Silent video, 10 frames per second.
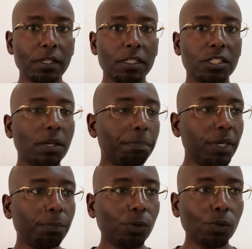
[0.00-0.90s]
some
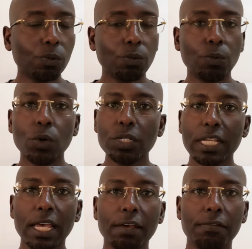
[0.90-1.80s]
people won't
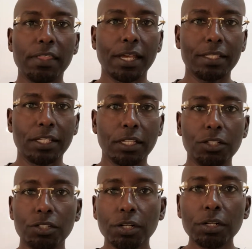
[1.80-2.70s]
have that
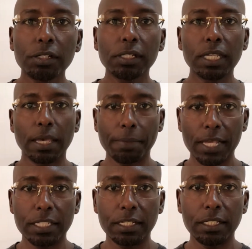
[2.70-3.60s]
internal
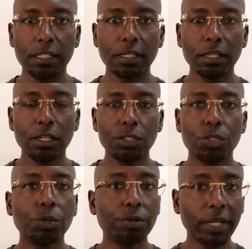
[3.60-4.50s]
capacity
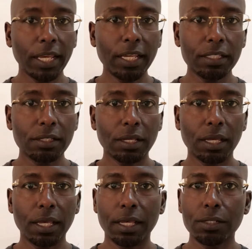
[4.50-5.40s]
to create
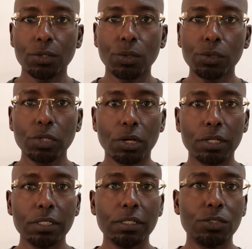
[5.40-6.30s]
and hold
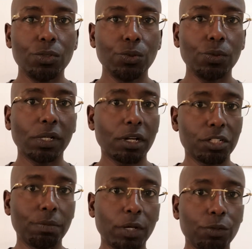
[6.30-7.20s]
on to a
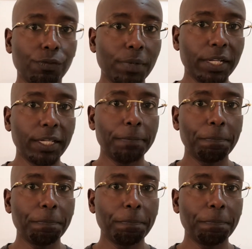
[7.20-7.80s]
large amount of money,